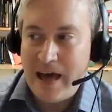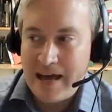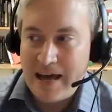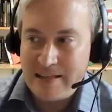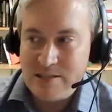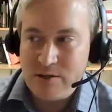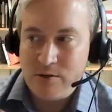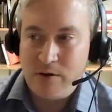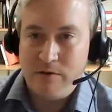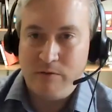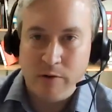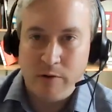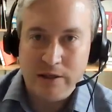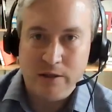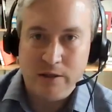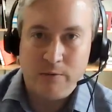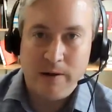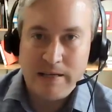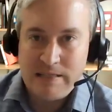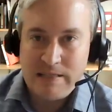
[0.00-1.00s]
that's sort of what
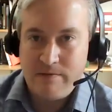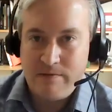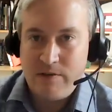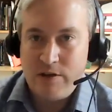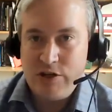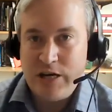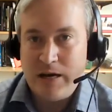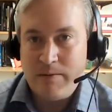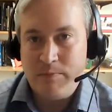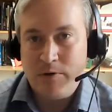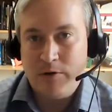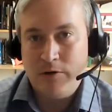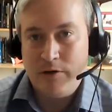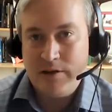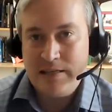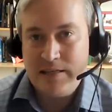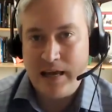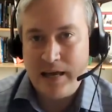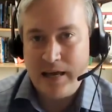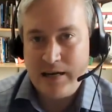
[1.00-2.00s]
the rest of the chapter
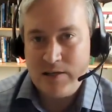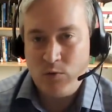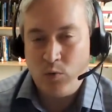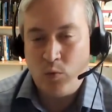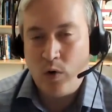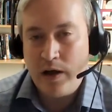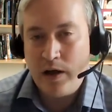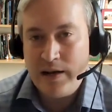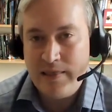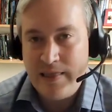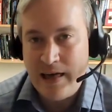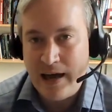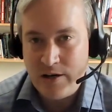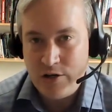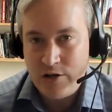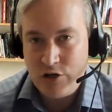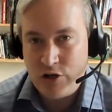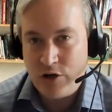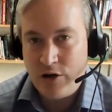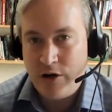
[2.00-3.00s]
looks at, is what did
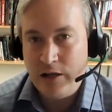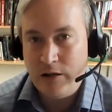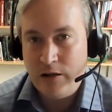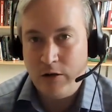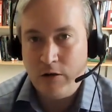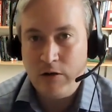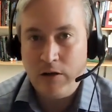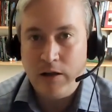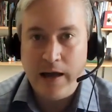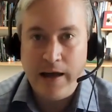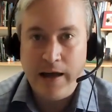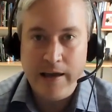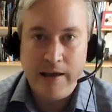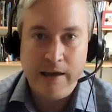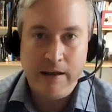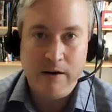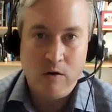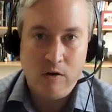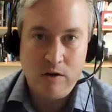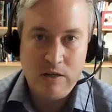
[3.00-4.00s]
that journey look like?
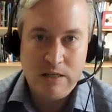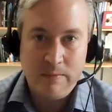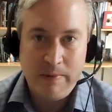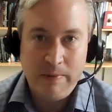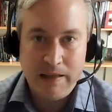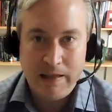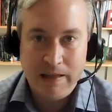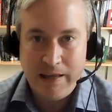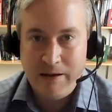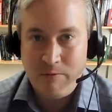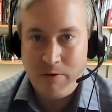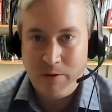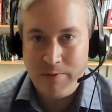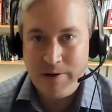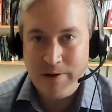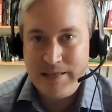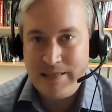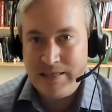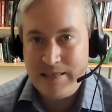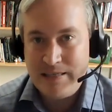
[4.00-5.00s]
And ultimately what
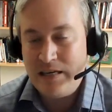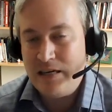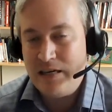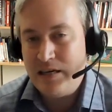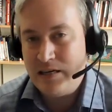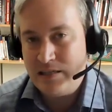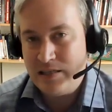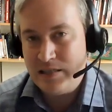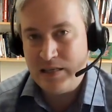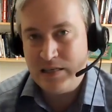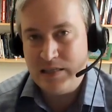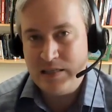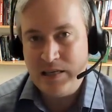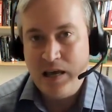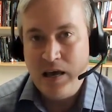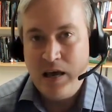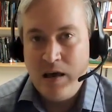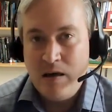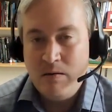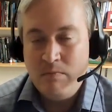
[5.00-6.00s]
we see is this
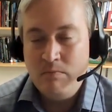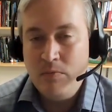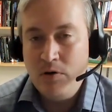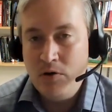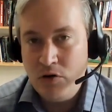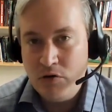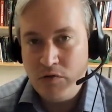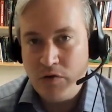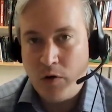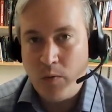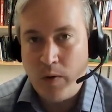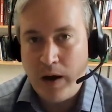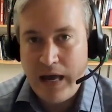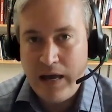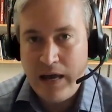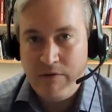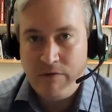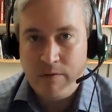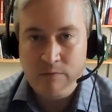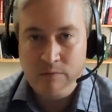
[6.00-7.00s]
move
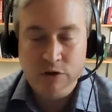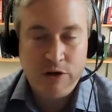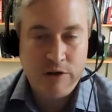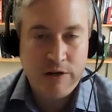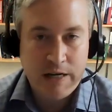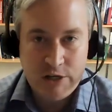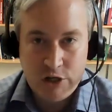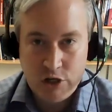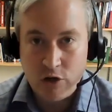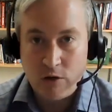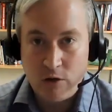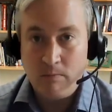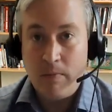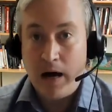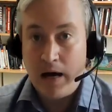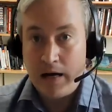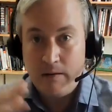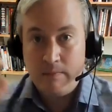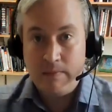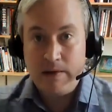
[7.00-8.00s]
away from traditional
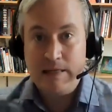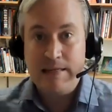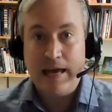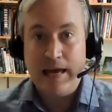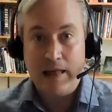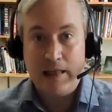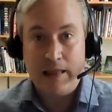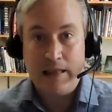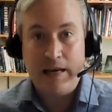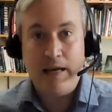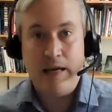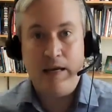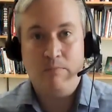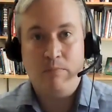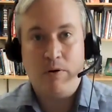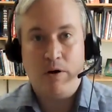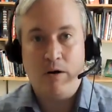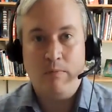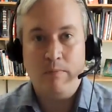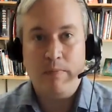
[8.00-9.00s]
monumentality and
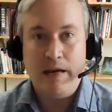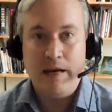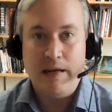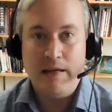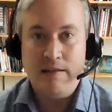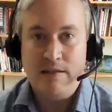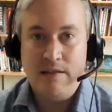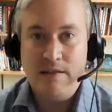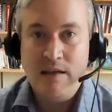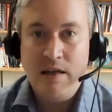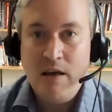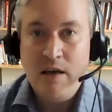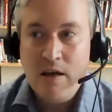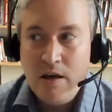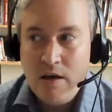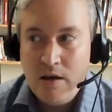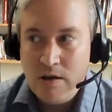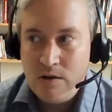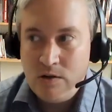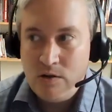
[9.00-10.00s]
permanence
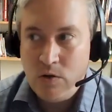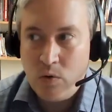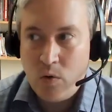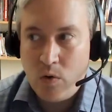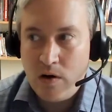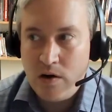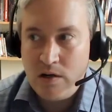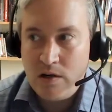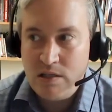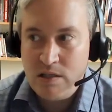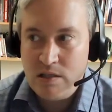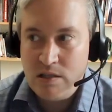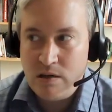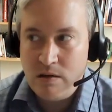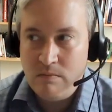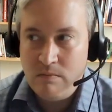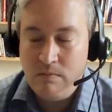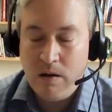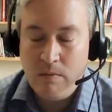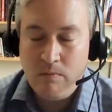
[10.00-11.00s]

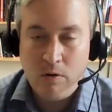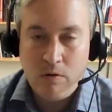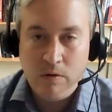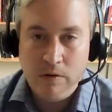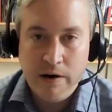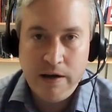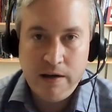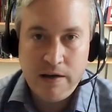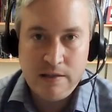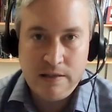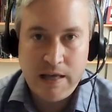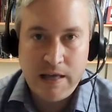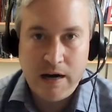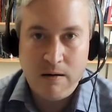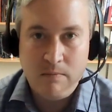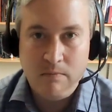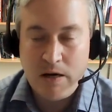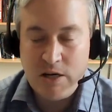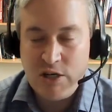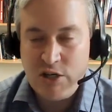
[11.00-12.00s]
towards memorials that
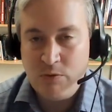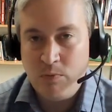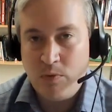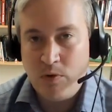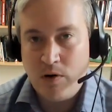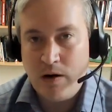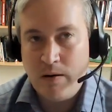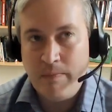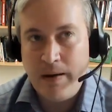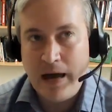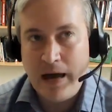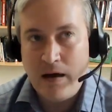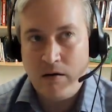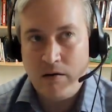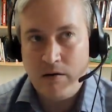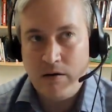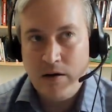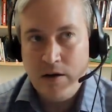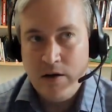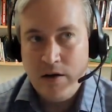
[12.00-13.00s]
are much more
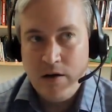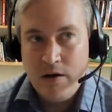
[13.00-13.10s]
about